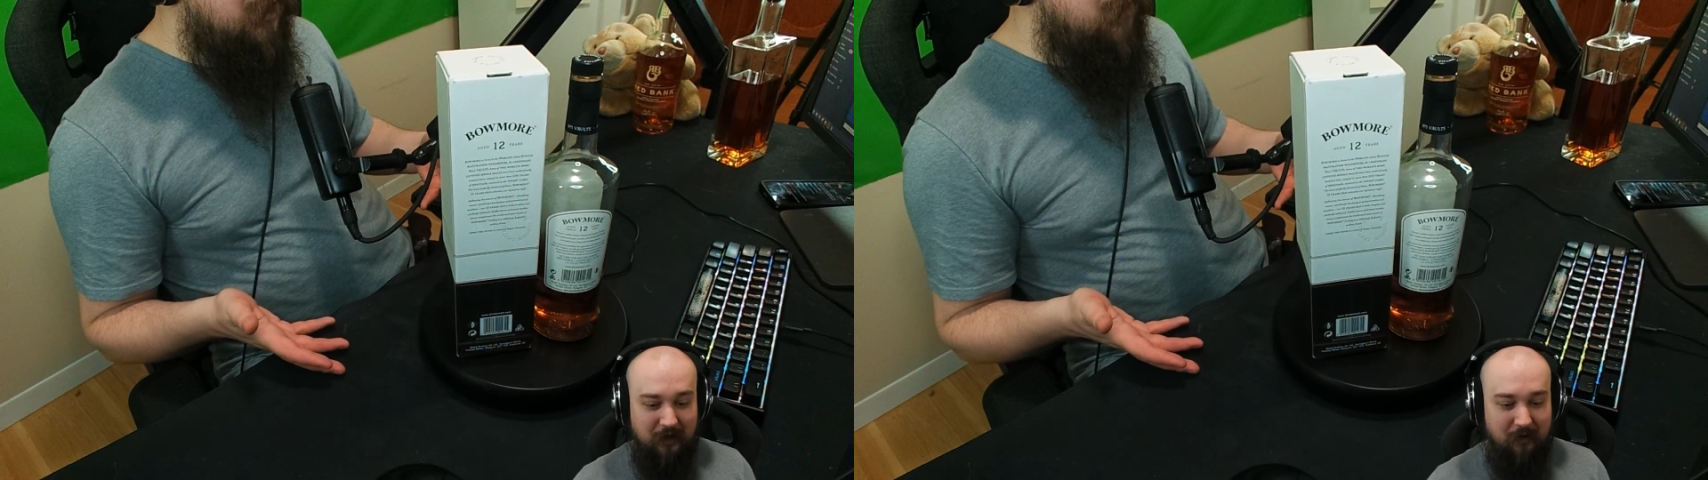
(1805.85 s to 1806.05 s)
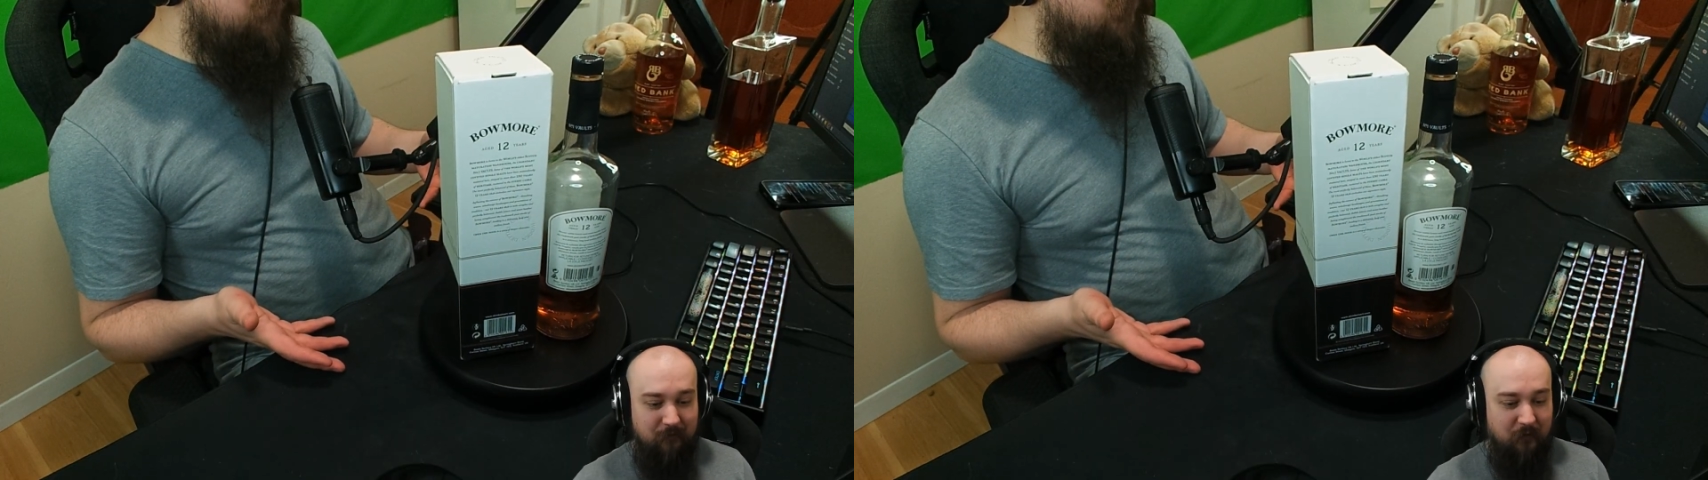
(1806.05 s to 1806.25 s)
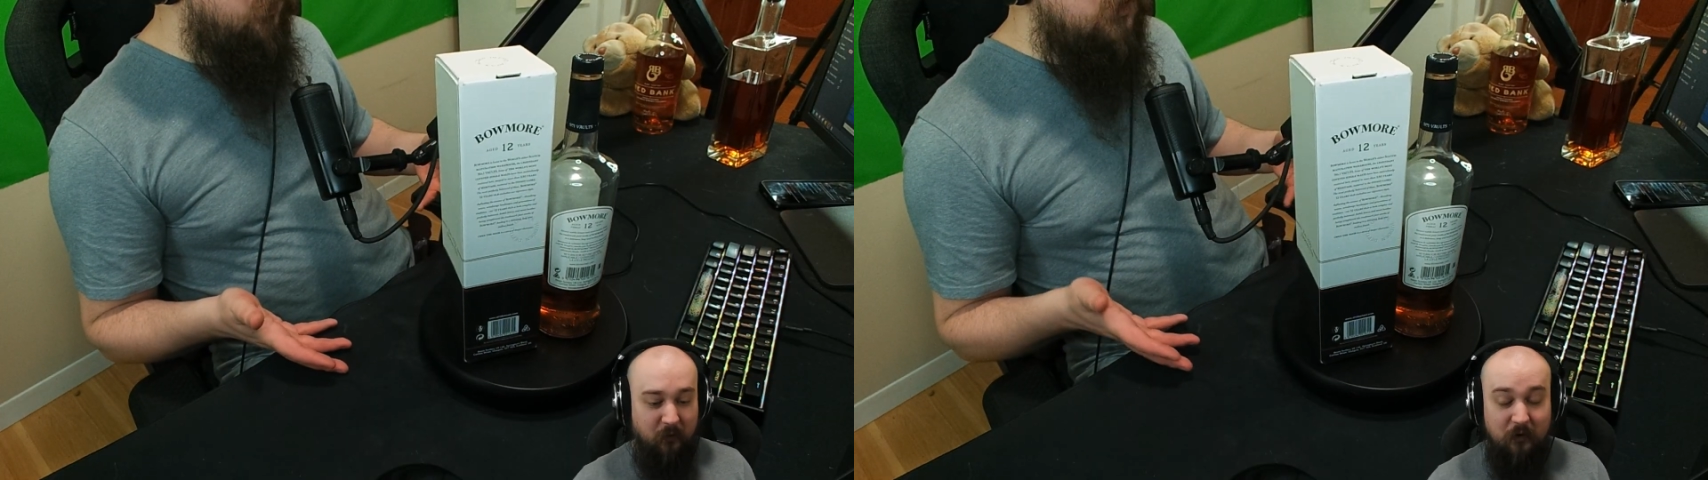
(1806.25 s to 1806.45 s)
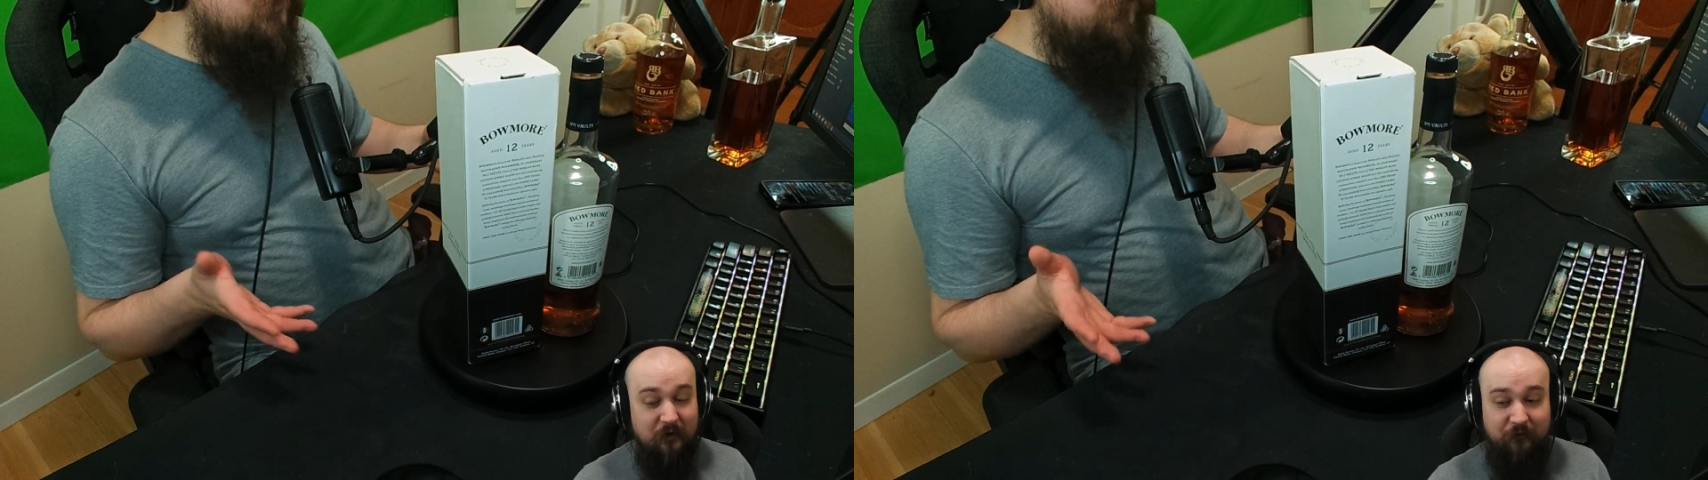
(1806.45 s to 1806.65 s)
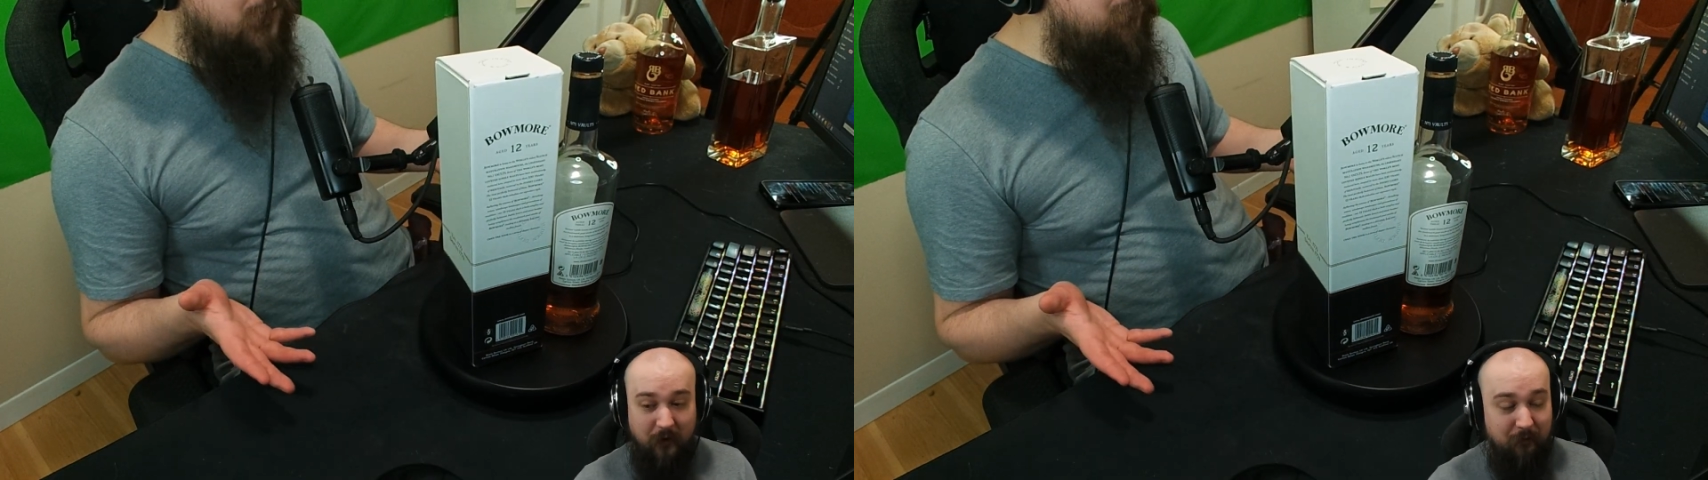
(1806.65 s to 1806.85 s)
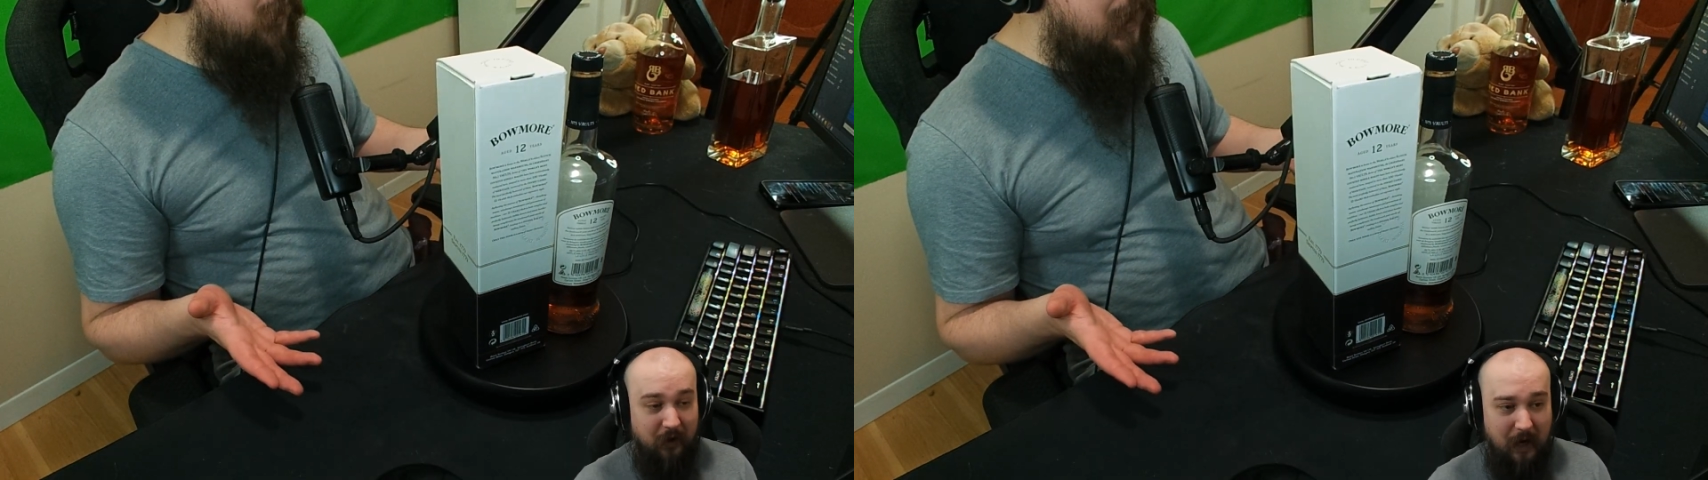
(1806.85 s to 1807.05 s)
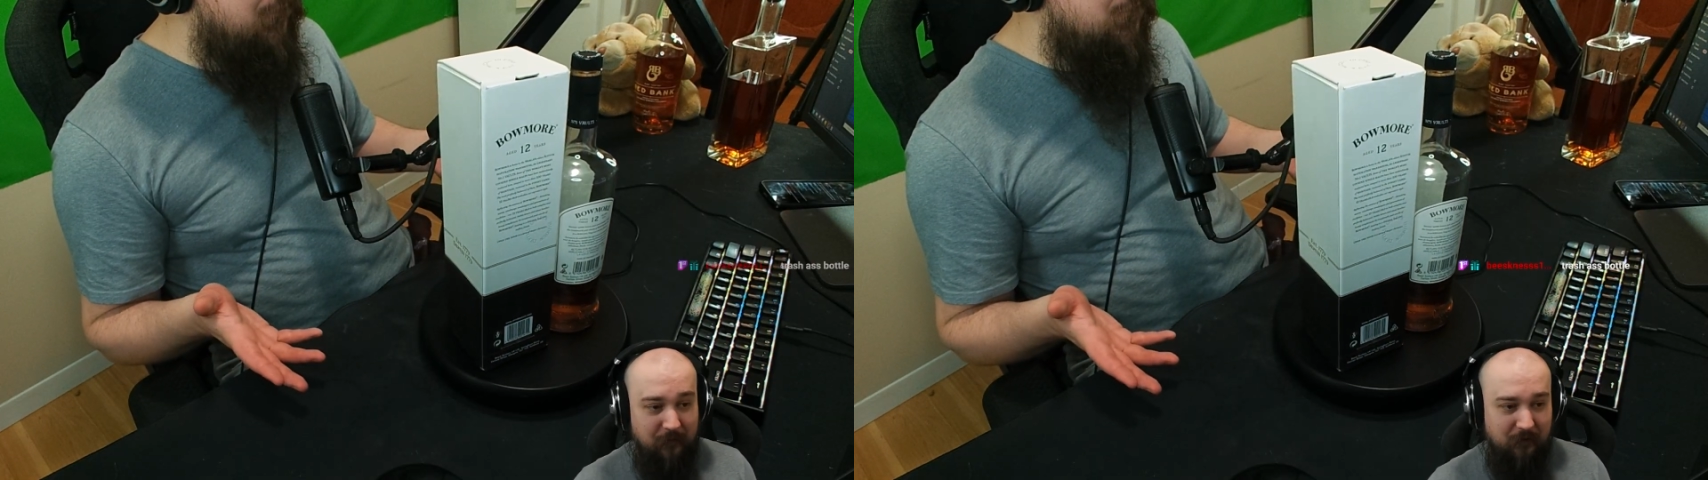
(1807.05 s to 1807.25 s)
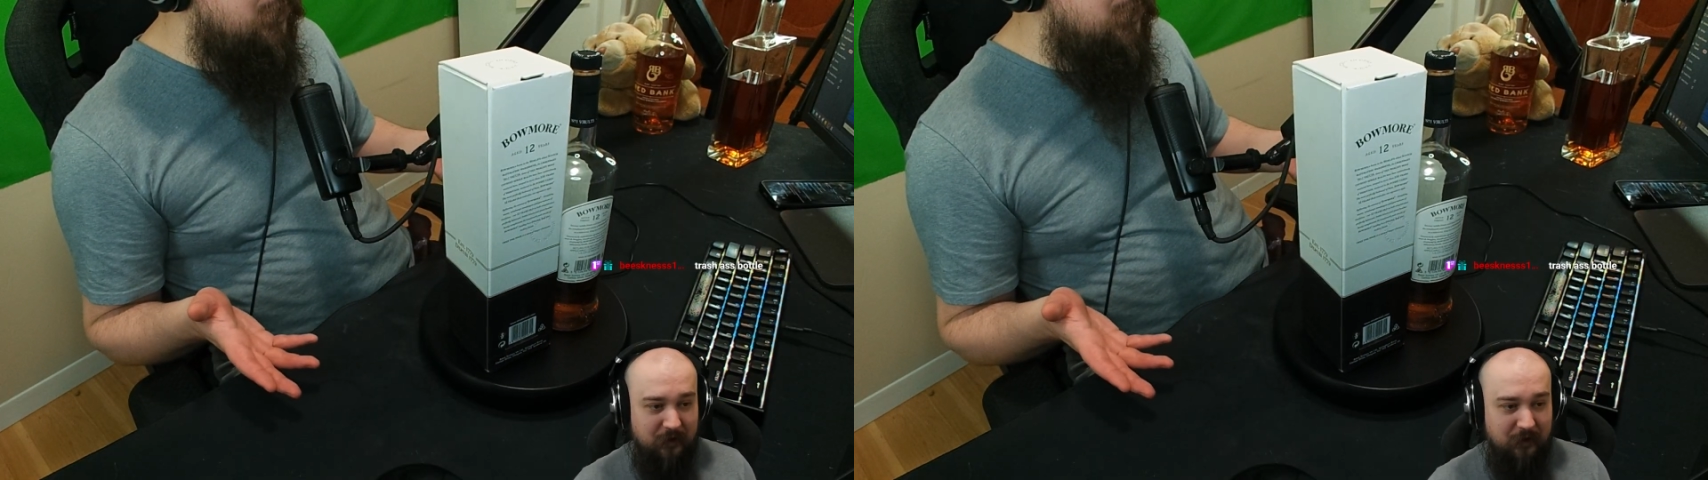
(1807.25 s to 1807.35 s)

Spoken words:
Bowmore is a very popular